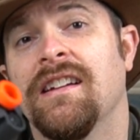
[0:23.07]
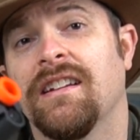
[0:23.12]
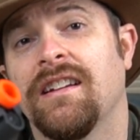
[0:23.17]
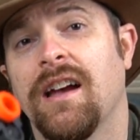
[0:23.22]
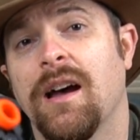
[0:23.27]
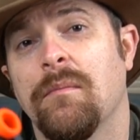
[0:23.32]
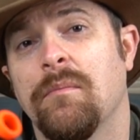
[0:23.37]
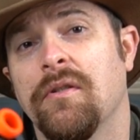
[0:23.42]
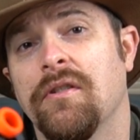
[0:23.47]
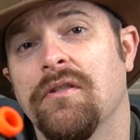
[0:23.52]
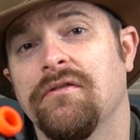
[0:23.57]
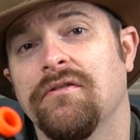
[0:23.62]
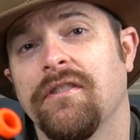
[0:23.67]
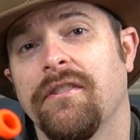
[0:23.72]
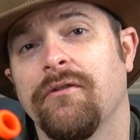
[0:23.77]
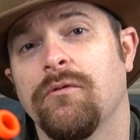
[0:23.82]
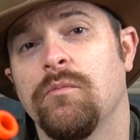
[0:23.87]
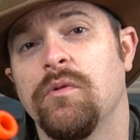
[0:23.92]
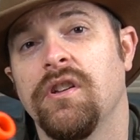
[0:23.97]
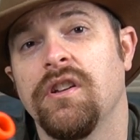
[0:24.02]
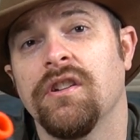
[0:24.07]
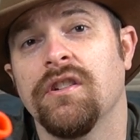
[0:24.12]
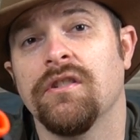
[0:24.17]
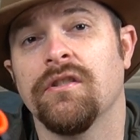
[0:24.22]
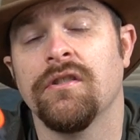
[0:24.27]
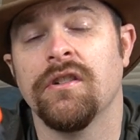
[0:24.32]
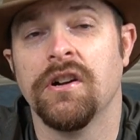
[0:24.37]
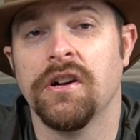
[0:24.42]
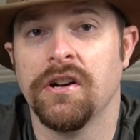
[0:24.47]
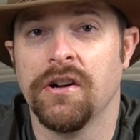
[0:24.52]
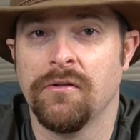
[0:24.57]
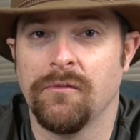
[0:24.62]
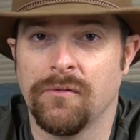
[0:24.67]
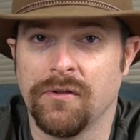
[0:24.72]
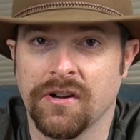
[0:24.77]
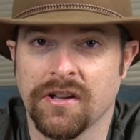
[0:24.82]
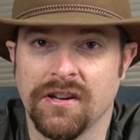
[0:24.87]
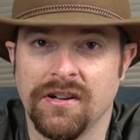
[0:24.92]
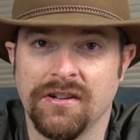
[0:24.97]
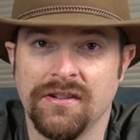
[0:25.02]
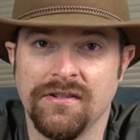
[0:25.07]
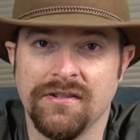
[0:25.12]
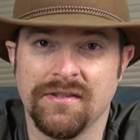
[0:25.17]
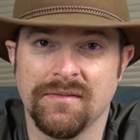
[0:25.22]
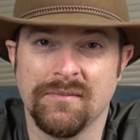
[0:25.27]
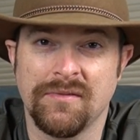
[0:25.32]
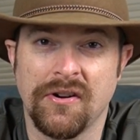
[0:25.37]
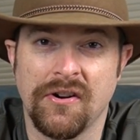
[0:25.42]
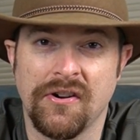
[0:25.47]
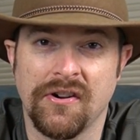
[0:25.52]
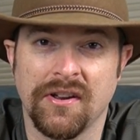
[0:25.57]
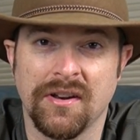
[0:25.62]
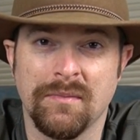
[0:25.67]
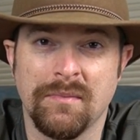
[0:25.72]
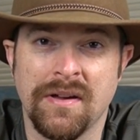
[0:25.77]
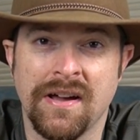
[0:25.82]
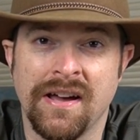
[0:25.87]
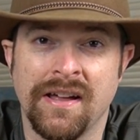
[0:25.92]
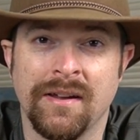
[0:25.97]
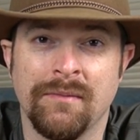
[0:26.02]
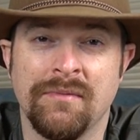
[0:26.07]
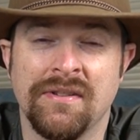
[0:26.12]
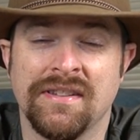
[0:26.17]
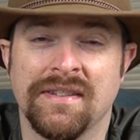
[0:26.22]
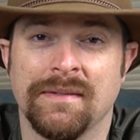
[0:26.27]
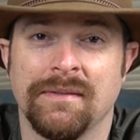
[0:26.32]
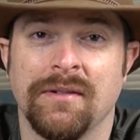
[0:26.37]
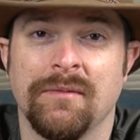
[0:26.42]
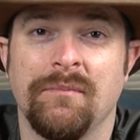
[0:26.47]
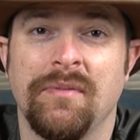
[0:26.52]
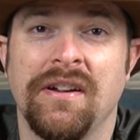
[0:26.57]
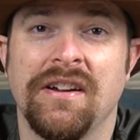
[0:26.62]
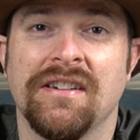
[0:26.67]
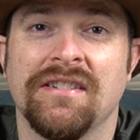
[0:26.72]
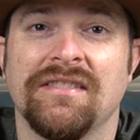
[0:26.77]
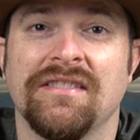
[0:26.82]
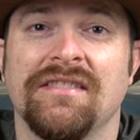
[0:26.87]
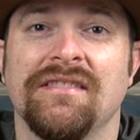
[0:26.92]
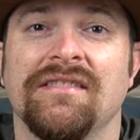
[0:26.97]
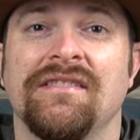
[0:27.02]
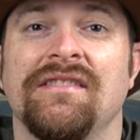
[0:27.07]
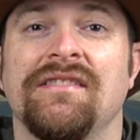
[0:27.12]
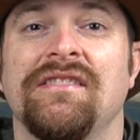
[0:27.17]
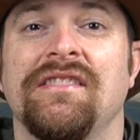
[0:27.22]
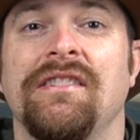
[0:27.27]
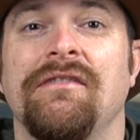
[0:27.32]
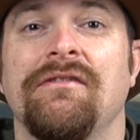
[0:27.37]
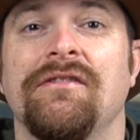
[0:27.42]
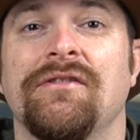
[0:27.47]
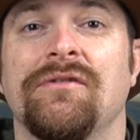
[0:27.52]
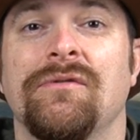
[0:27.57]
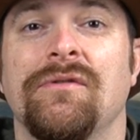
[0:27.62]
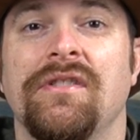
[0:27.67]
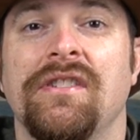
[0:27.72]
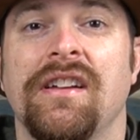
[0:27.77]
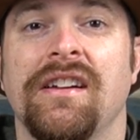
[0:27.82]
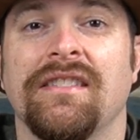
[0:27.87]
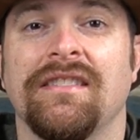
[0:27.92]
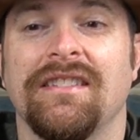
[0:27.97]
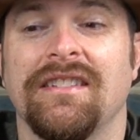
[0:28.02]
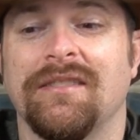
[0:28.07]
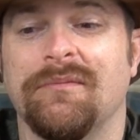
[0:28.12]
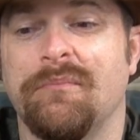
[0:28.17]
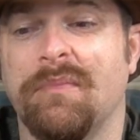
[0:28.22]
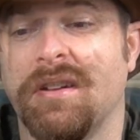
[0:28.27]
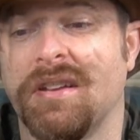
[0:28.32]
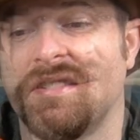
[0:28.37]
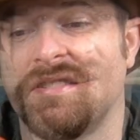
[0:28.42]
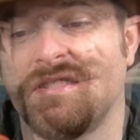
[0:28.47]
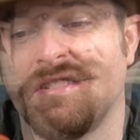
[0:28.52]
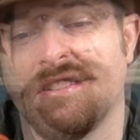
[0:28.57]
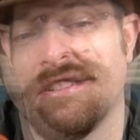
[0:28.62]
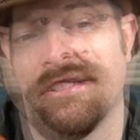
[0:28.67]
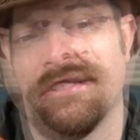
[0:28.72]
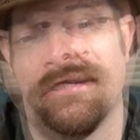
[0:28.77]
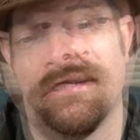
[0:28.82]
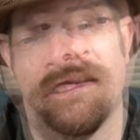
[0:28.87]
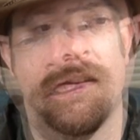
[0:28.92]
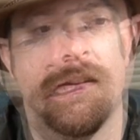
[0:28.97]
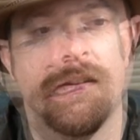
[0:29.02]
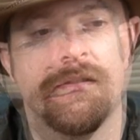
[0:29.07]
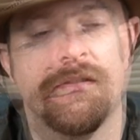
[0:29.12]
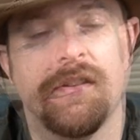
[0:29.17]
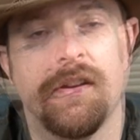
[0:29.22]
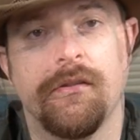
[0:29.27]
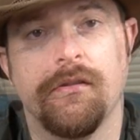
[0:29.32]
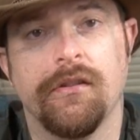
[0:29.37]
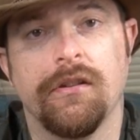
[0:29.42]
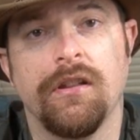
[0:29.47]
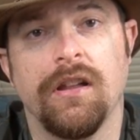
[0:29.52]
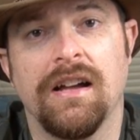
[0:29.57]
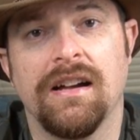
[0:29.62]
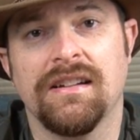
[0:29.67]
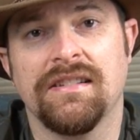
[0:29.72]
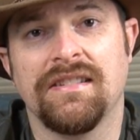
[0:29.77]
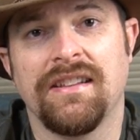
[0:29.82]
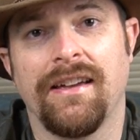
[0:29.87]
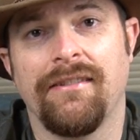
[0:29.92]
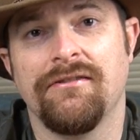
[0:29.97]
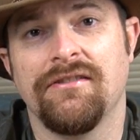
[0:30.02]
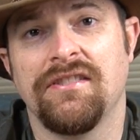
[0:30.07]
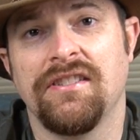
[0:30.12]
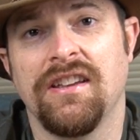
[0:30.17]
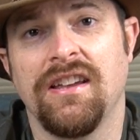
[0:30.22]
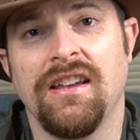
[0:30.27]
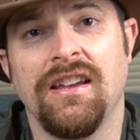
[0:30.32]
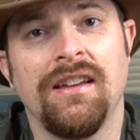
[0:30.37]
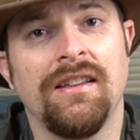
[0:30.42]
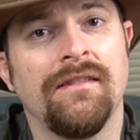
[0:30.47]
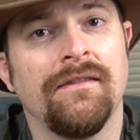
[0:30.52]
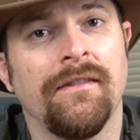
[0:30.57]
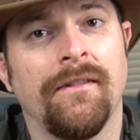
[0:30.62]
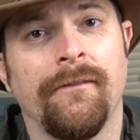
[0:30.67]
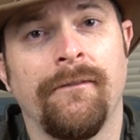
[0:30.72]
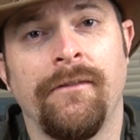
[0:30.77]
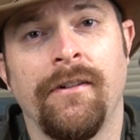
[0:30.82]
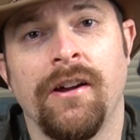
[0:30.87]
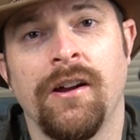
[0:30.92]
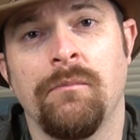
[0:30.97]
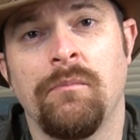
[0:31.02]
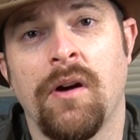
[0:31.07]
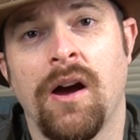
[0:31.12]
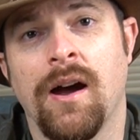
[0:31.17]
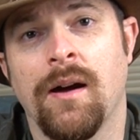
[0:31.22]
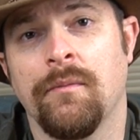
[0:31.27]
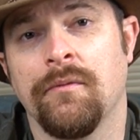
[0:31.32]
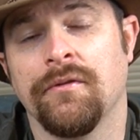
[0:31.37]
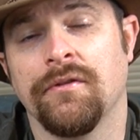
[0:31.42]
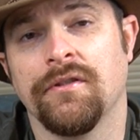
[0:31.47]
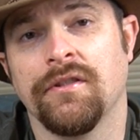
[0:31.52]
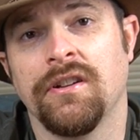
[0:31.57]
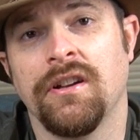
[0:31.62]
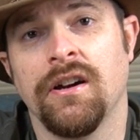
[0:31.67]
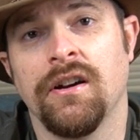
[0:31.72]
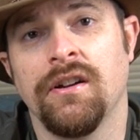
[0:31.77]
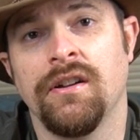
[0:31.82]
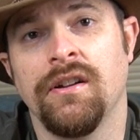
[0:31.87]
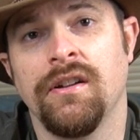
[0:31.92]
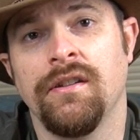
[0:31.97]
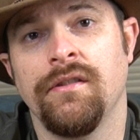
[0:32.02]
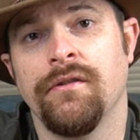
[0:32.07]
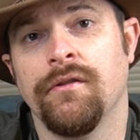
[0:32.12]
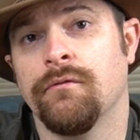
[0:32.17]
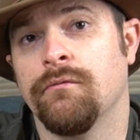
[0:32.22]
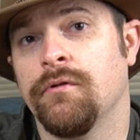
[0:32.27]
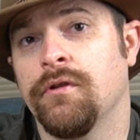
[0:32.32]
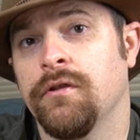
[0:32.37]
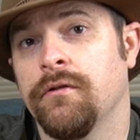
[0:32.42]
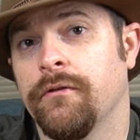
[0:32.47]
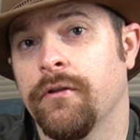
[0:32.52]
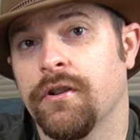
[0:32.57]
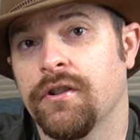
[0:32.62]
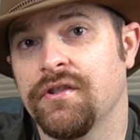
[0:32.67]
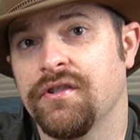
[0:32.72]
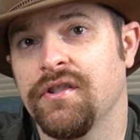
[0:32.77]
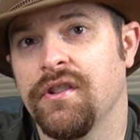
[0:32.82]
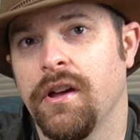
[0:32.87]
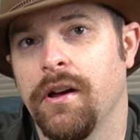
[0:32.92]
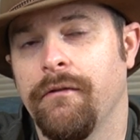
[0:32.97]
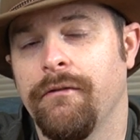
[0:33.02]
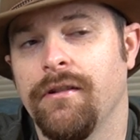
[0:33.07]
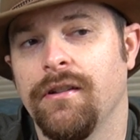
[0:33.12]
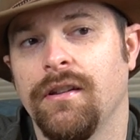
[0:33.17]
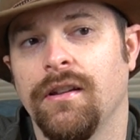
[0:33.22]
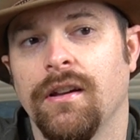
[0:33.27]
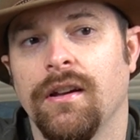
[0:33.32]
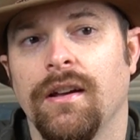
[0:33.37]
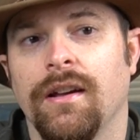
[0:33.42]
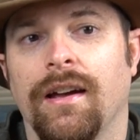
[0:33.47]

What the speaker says: Got both of them here. We're going to do some talking about them and some comparisons to see which one I think's best here. So the Glock 17, very popular gun, the real version of it.